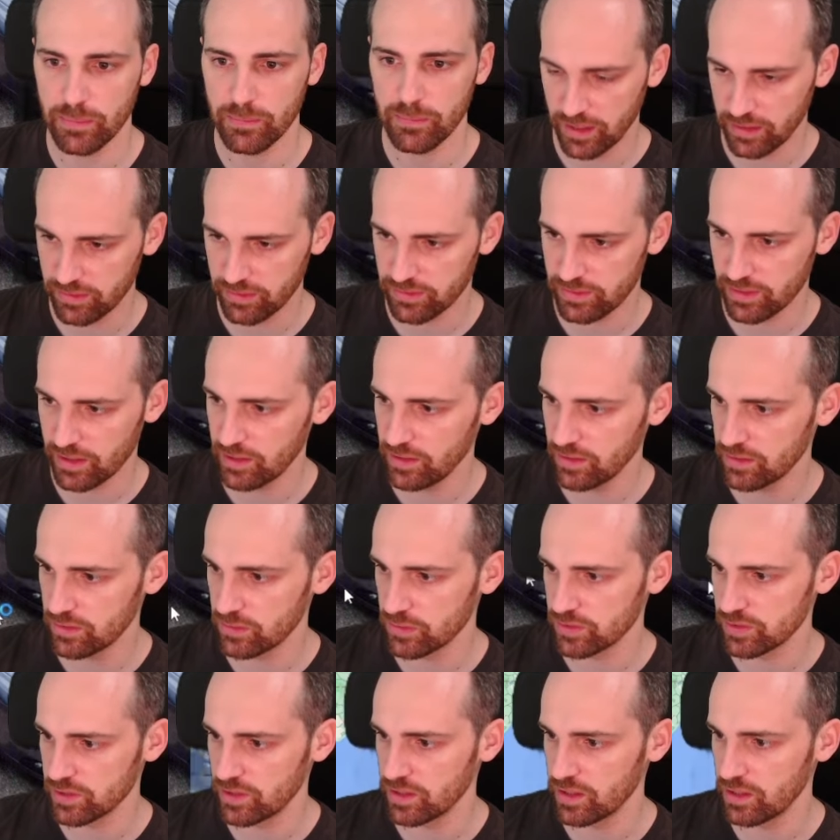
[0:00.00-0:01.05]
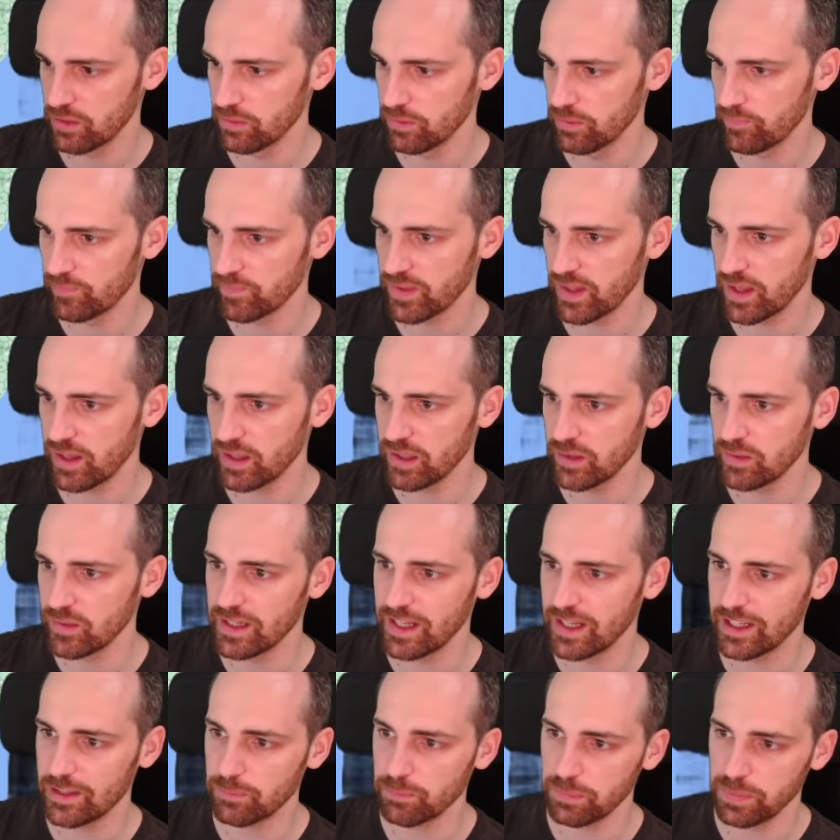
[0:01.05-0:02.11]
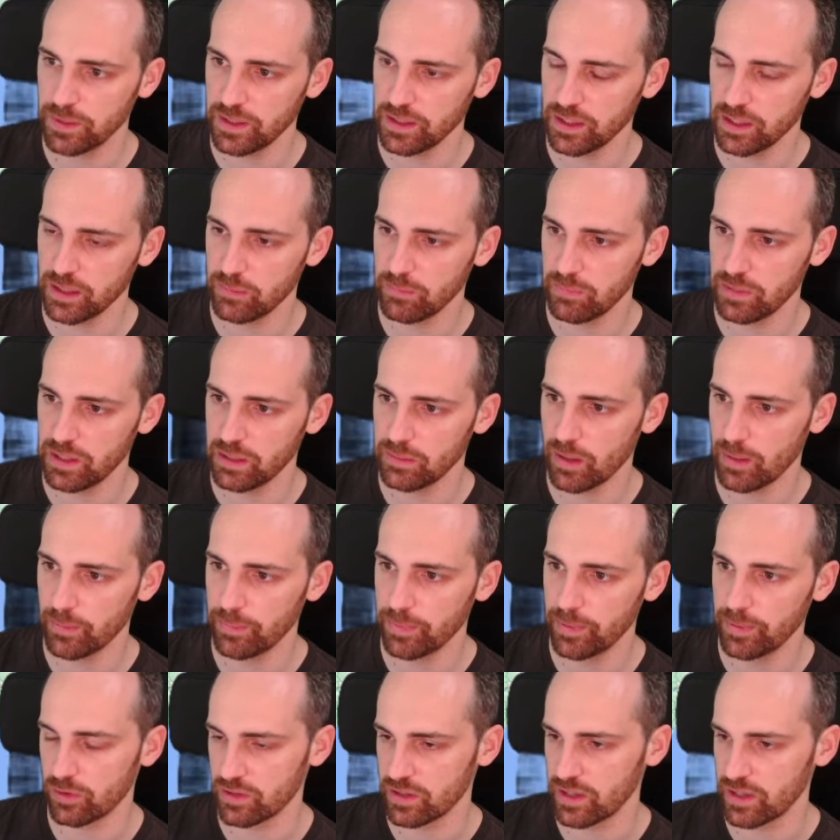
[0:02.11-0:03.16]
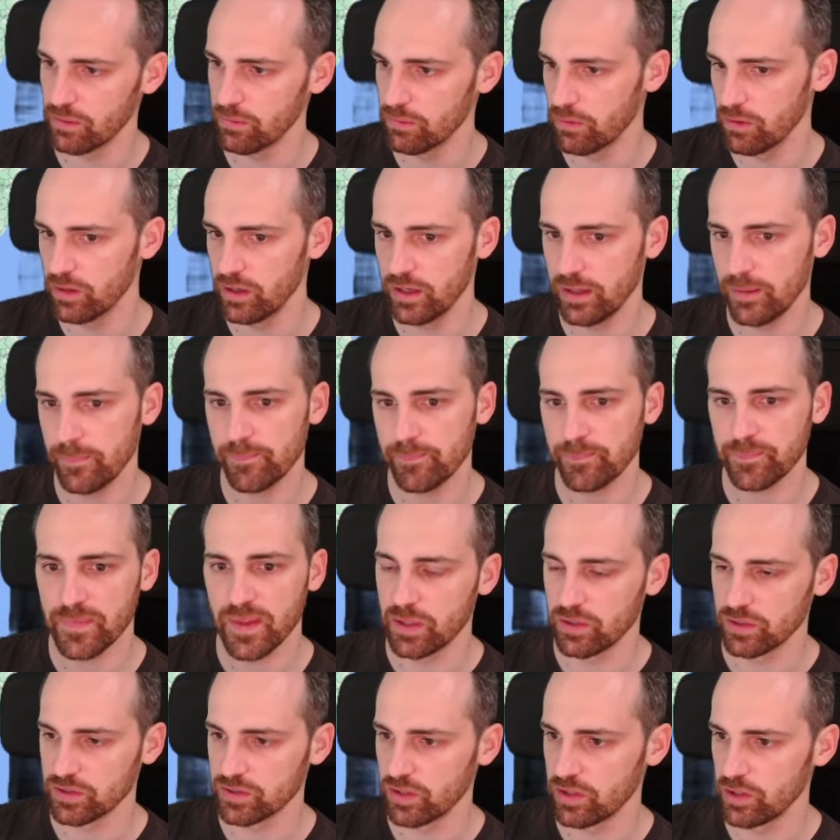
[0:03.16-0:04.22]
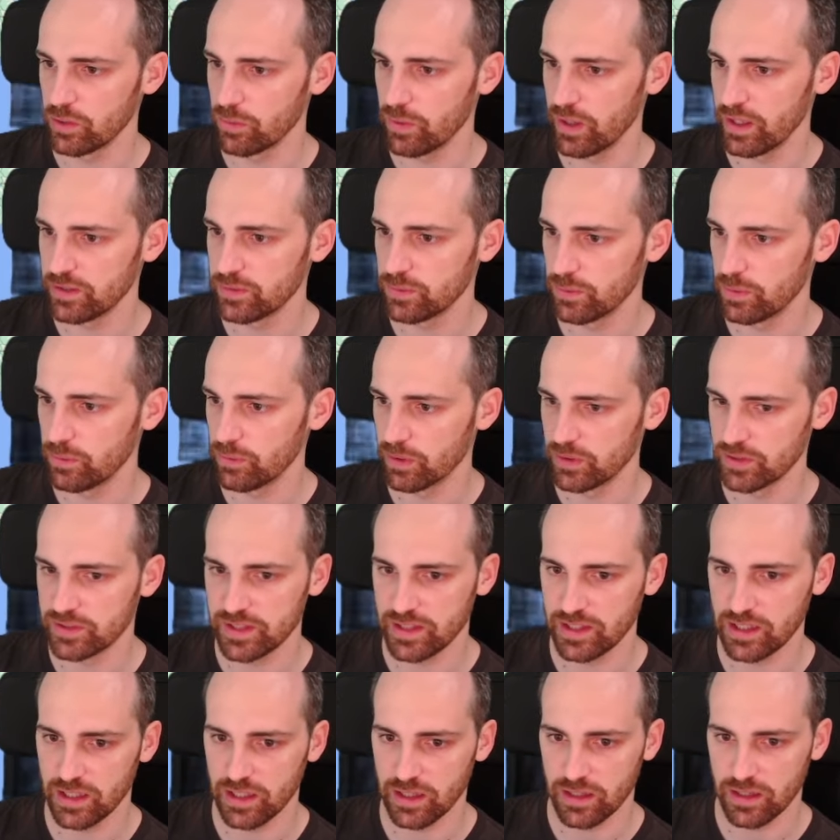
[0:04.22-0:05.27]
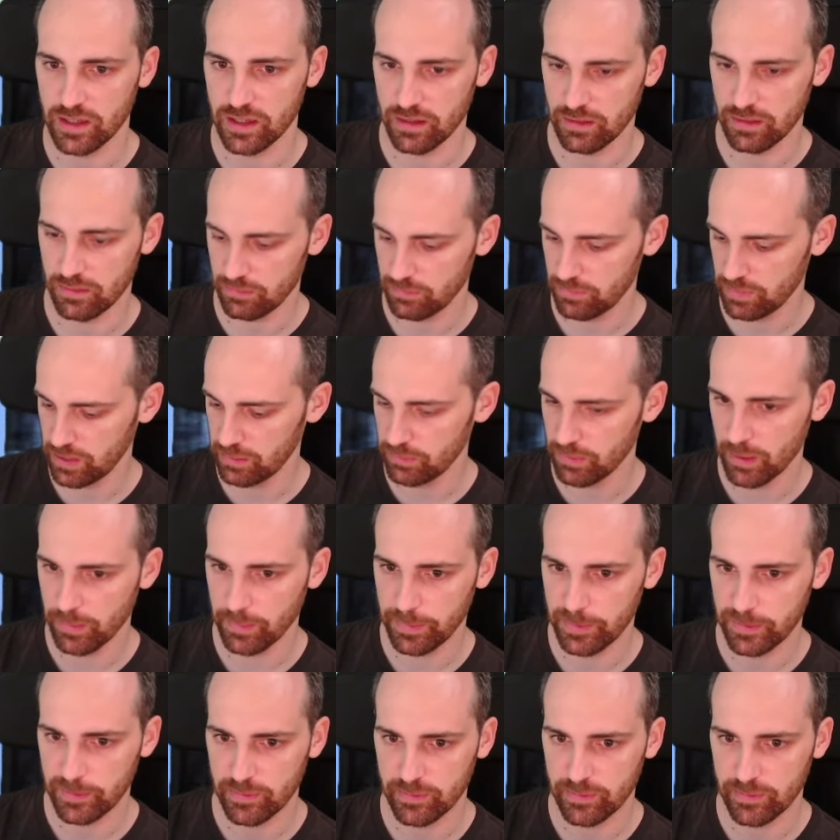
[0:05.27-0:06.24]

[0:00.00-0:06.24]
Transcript: Let's run it to see now, and let's pin the minimap for now only, because otherwise we won't see the minimap.